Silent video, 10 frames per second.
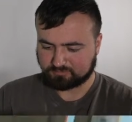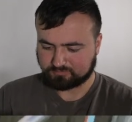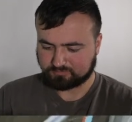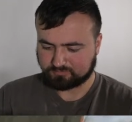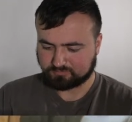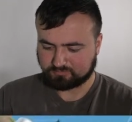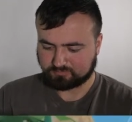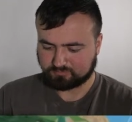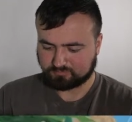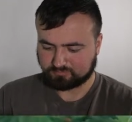
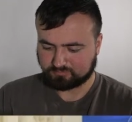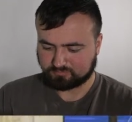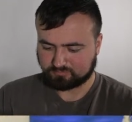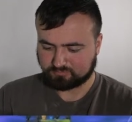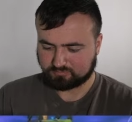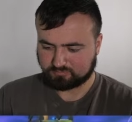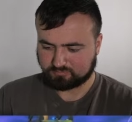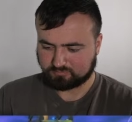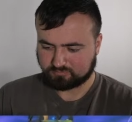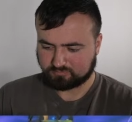
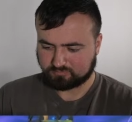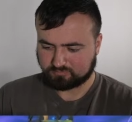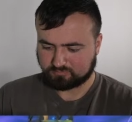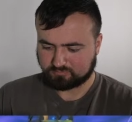Nothing is said.